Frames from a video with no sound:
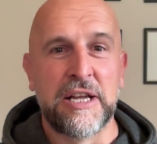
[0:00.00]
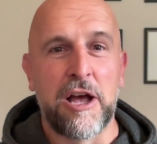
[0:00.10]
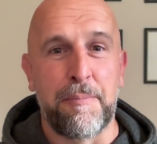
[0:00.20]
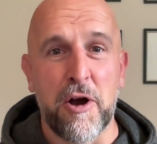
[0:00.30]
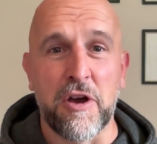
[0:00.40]

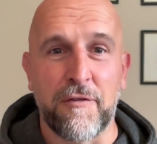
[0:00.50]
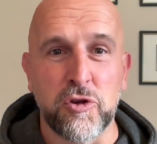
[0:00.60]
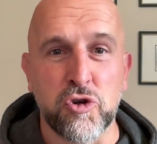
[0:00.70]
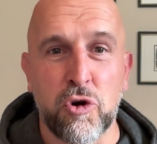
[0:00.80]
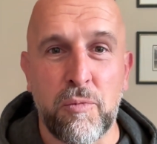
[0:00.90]
Apoku
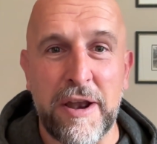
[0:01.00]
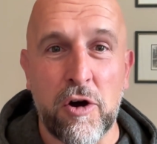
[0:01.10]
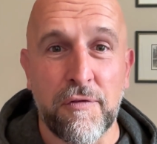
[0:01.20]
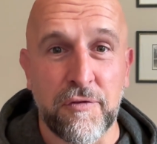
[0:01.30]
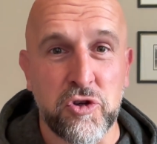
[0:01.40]
Fajor went
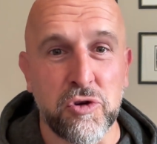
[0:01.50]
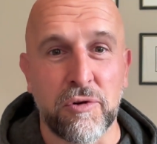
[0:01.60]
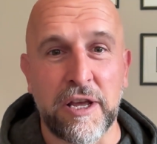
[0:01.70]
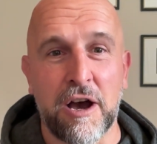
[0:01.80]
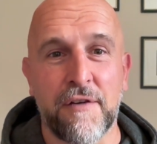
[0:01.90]
off
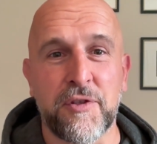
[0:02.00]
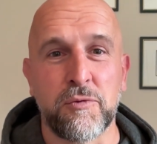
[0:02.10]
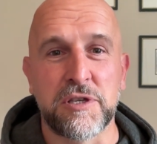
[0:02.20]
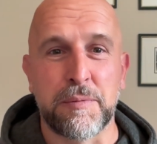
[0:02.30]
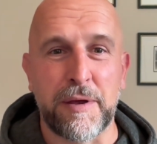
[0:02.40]
shortly
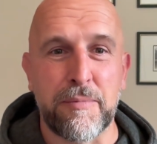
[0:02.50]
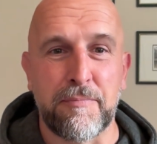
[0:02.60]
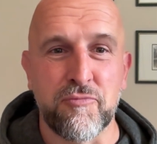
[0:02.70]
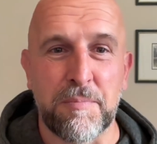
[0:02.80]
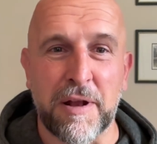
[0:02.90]
afterwards to be
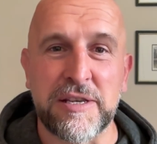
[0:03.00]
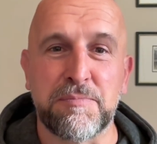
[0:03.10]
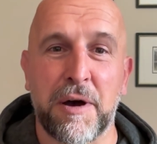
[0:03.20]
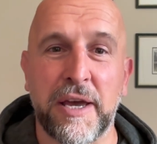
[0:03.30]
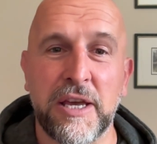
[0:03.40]
replaced
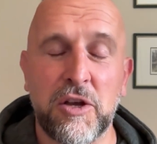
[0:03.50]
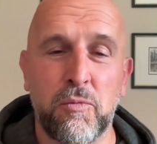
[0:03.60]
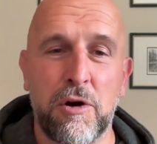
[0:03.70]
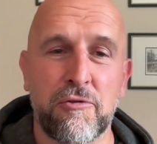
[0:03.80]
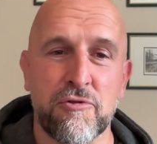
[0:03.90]
by
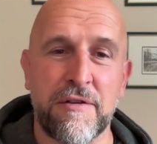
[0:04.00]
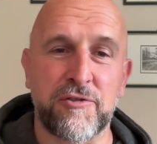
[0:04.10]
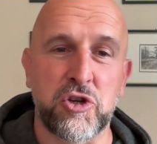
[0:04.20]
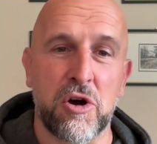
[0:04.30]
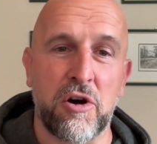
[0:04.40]
Will
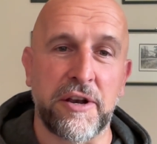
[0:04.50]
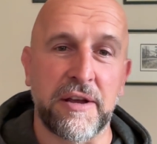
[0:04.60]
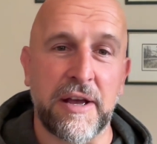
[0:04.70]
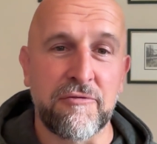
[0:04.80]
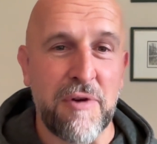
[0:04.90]
Griff-John.
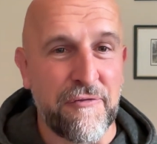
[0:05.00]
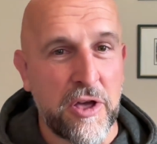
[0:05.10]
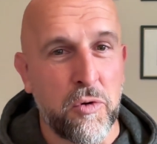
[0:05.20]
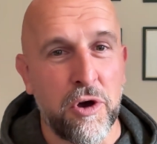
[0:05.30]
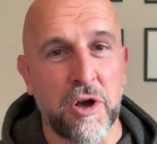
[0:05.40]
Rafi
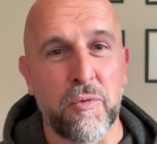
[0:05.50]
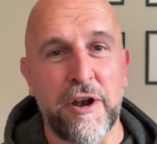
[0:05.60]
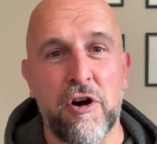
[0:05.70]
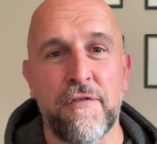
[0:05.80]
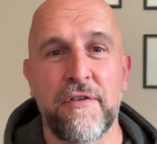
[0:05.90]
Quirk
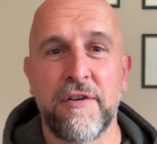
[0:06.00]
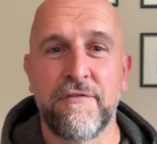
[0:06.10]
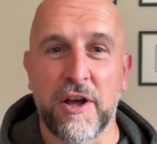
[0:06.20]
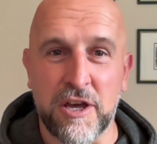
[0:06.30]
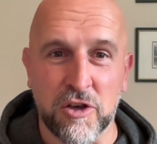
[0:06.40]
went off
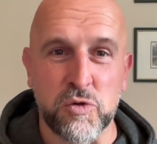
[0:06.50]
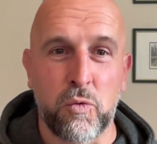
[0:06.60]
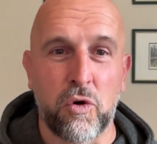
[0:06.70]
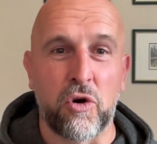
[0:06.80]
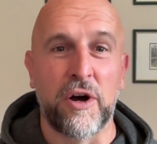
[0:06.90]
for Gus
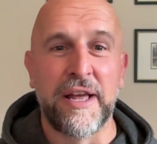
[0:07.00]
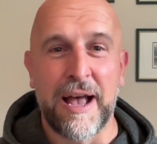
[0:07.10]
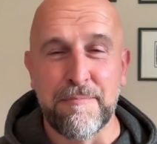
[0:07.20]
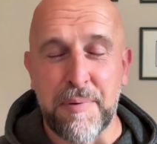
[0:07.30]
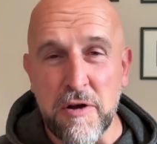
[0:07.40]
Waugh,
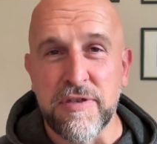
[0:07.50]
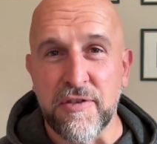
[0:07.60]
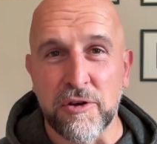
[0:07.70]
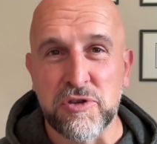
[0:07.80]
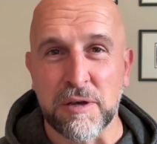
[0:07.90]
and both of
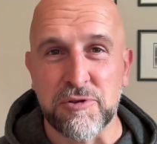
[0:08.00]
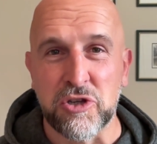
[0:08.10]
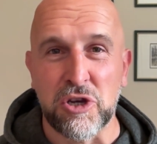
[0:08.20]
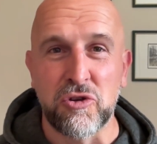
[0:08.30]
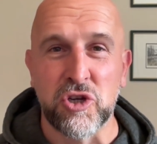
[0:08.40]
those
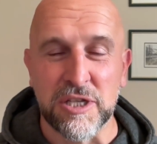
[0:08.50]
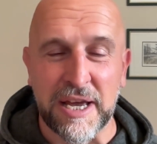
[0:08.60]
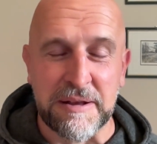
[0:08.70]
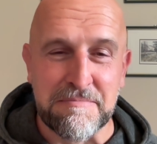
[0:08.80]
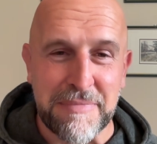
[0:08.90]
substitutions
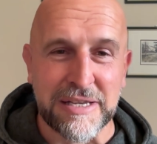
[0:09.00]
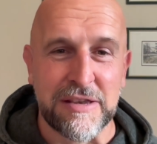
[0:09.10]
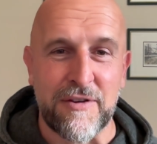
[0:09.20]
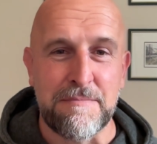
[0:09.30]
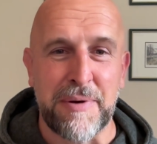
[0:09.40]
had a
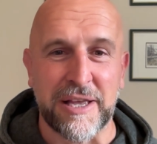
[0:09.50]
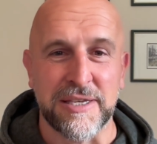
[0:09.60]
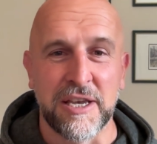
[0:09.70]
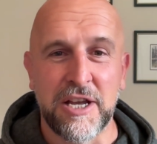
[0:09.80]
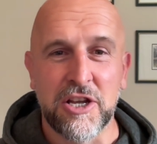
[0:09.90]
massive impact.
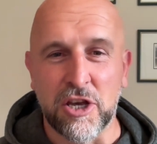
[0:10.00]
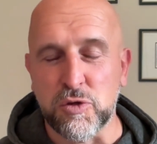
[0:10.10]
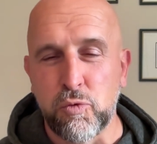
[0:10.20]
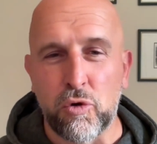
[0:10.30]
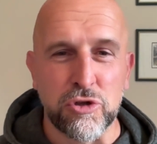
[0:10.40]

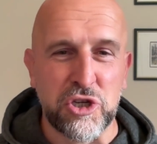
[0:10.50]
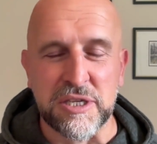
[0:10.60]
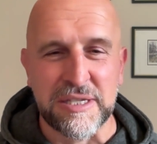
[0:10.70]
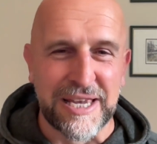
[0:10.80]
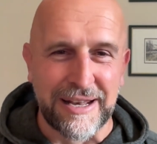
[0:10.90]
Gus Waugh
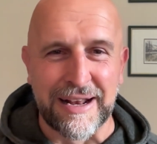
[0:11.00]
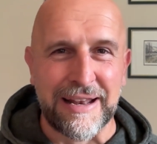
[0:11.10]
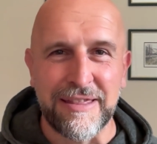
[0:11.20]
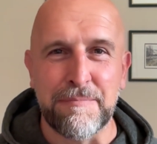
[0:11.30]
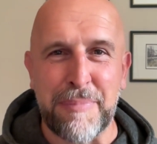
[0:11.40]
just
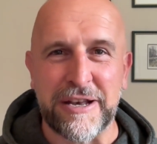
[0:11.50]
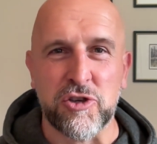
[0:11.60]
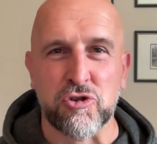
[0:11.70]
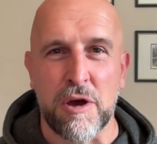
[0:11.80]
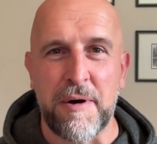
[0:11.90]
technically the better
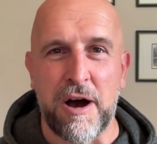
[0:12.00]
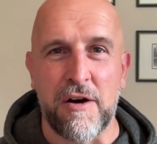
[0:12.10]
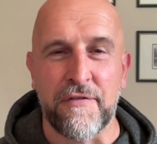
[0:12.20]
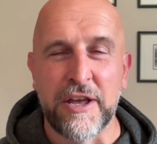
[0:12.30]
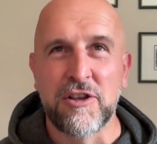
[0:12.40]
scrum
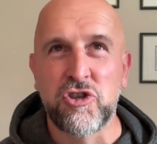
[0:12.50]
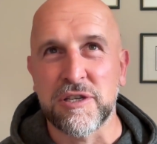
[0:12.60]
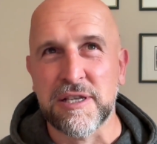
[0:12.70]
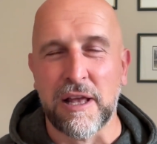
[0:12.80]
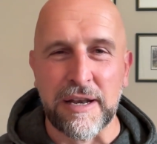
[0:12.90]
half,
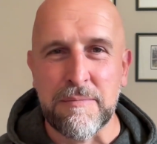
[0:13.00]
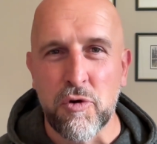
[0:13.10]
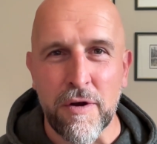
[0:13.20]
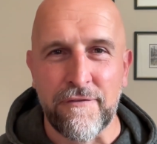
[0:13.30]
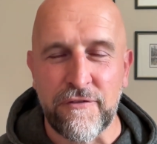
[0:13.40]
just slightly
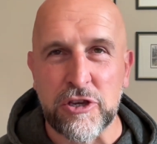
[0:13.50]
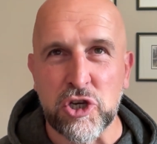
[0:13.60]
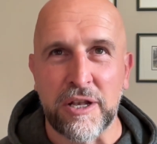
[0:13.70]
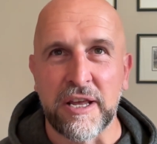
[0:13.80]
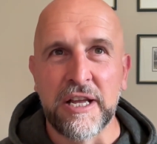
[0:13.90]
more
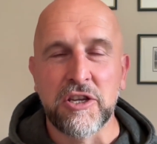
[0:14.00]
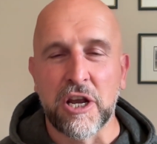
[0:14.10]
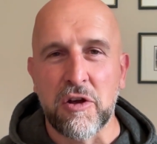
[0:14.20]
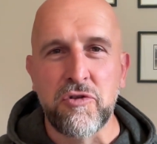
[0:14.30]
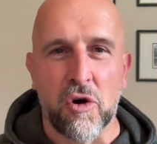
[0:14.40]
efficient,
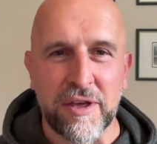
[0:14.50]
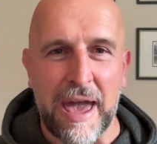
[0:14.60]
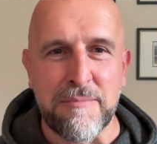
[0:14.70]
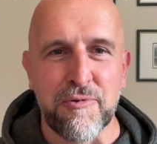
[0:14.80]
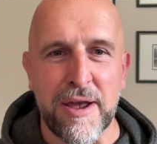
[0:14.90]
not
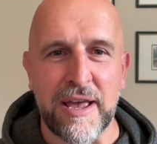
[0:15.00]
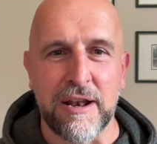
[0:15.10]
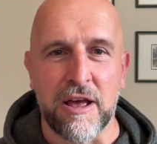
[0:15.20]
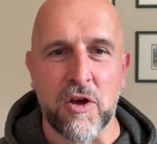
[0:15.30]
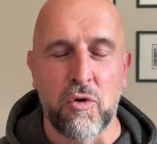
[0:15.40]
game-breaking
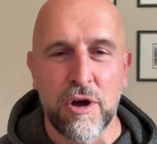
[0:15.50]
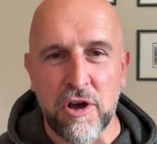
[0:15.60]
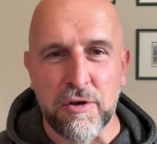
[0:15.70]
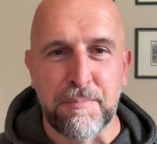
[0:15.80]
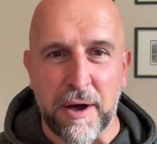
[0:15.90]
like
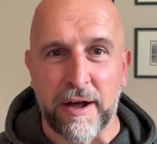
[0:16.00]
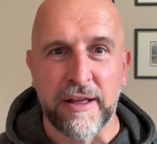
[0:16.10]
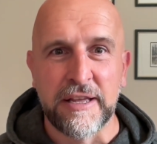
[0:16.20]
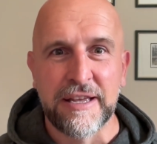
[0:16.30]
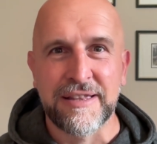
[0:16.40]
Quirk,
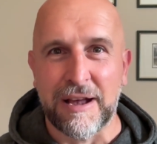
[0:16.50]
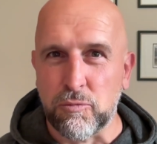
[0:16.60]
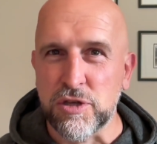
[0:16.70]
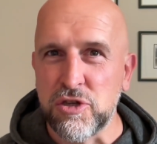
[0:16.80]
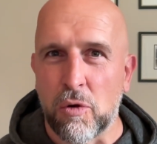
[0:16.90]
but
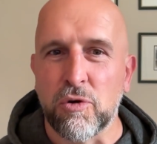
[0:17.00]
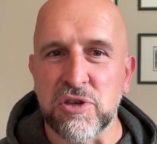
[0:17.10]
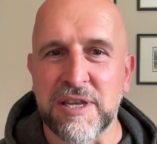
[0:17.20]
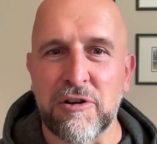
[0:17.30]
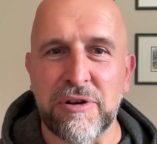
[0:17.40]
that's not what
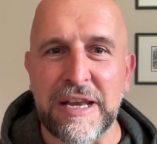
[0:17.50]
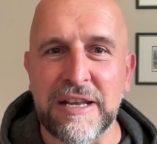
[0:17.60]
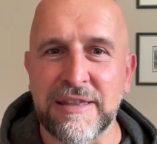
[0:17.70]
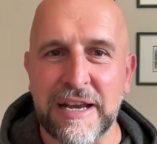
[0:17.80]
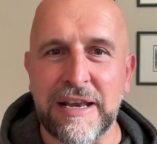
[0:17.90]
Sale
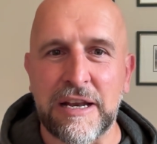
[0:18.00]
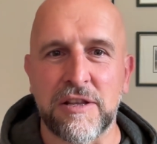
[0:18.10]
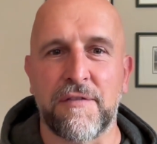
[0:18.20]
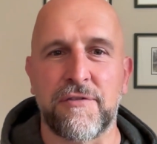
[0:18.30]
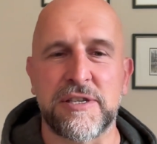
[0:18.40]
needed. They
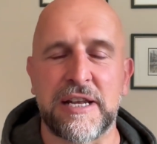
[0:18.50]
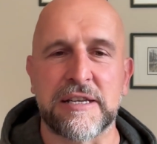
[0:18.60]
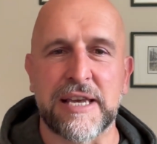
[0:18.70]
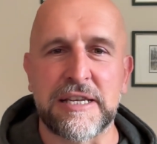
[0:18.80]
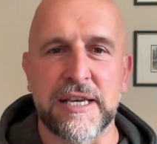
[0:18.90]
needed a
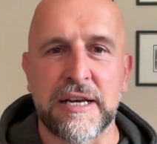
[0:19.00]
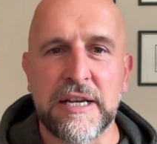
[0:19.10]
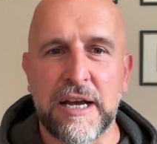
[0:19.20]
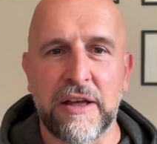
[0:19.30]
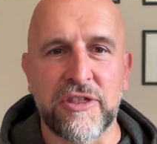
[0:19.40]
facilitator
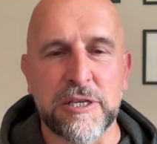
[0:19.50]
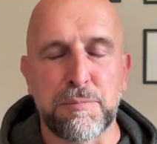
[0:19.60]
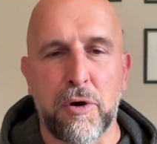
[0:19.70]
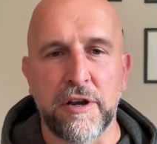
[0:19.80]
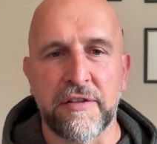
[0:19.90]
at this
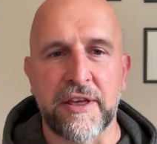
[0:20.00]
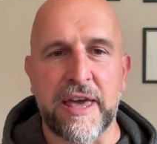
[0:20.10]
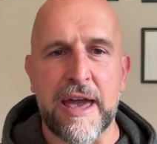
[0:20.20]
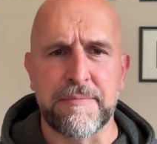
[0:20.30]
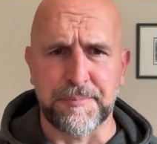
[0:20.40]
point of the
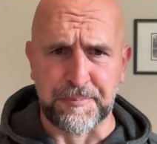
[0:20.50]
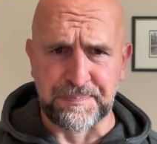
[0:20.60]
game.